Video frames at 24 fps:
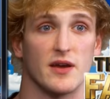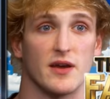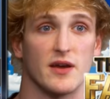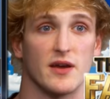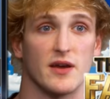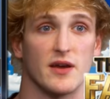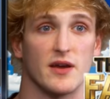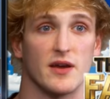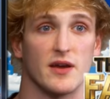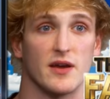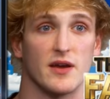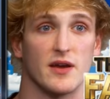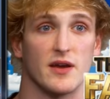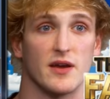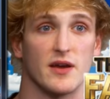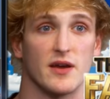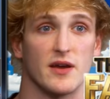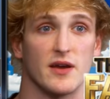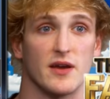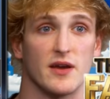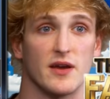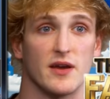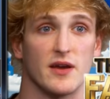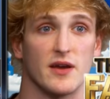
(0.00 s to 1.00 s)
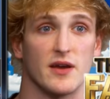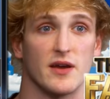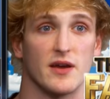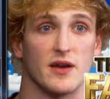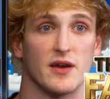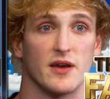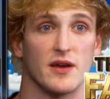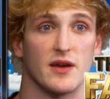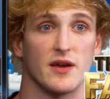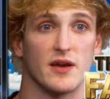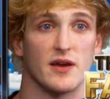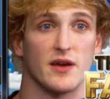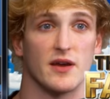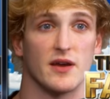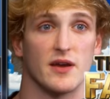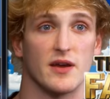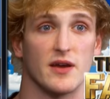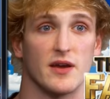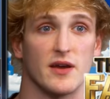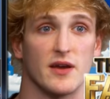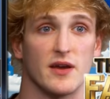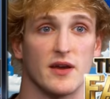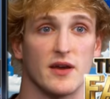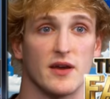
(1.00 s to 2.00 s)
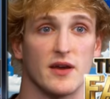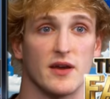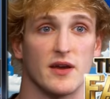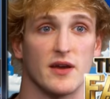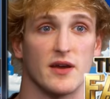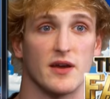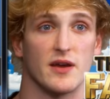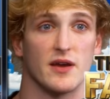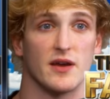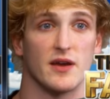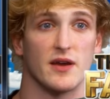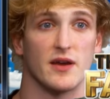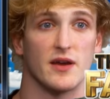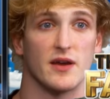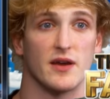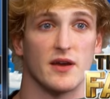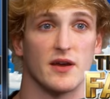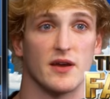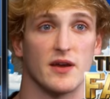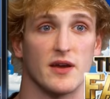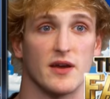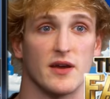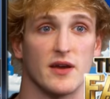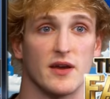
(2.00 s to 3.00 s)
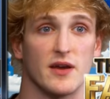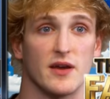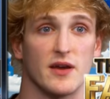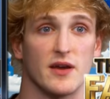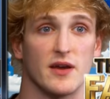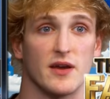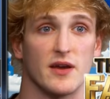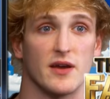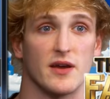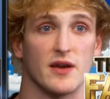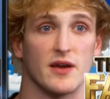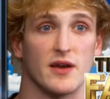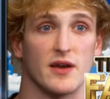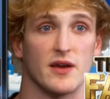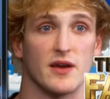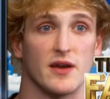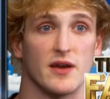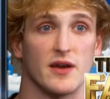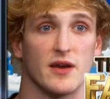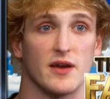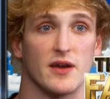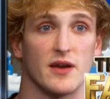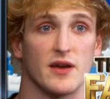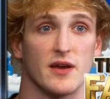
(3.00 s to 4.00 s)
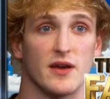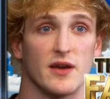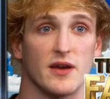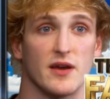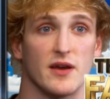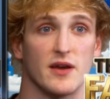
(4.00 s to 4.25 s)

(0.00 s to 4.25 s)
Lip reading: The person shown says nothing.